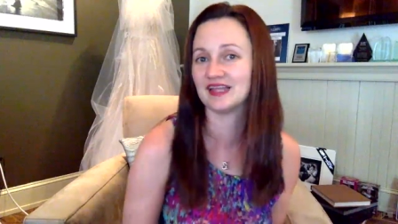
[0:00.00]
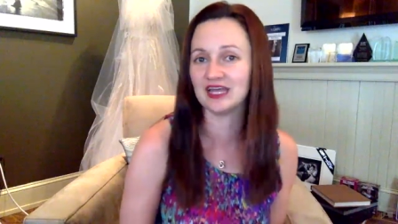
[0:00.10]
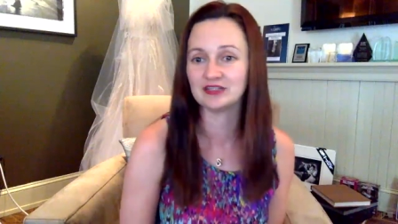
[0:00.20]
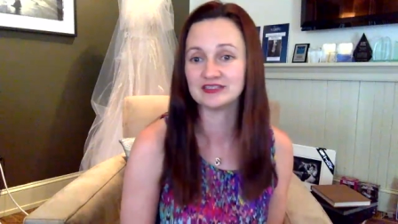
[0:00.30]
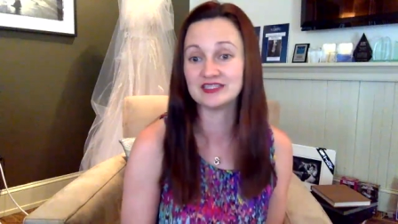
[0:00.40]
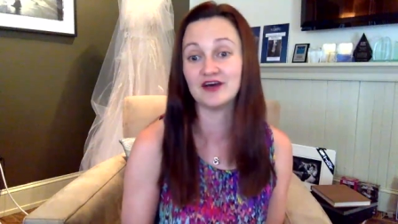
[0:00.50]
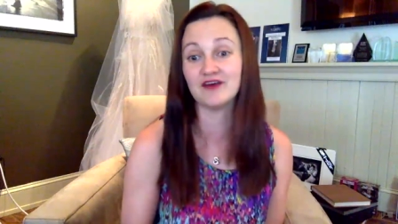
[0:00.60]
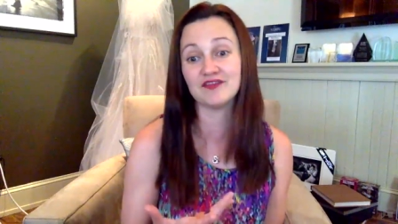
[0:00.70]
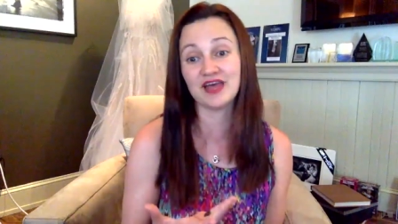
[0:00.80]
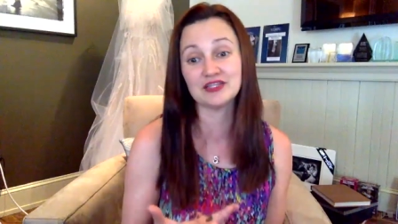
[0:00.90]
light
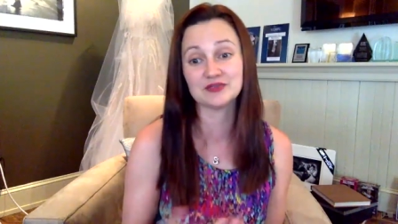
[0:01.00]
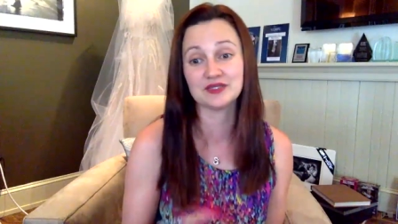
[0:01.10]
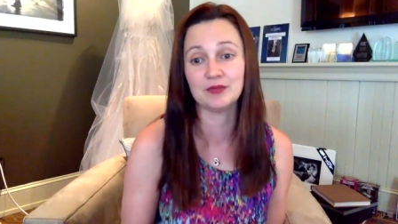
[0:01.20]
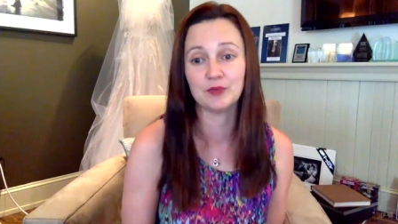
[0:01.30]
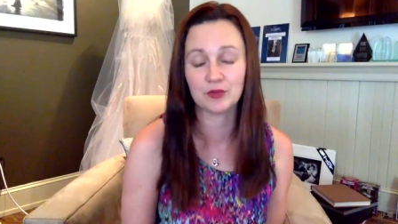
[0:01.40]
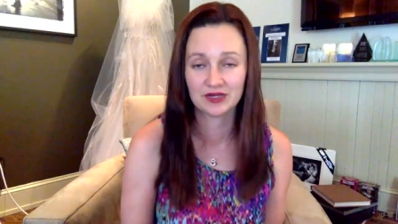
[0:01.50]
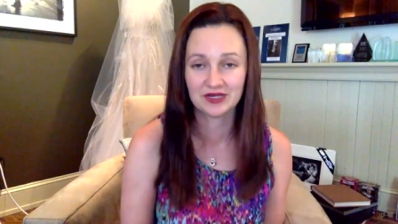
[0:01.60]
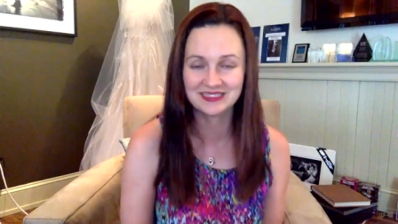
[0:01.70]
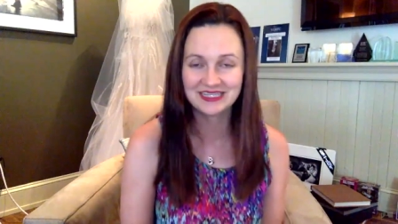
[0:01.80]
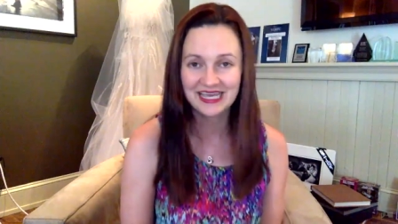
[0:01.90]
yourself, that's really important.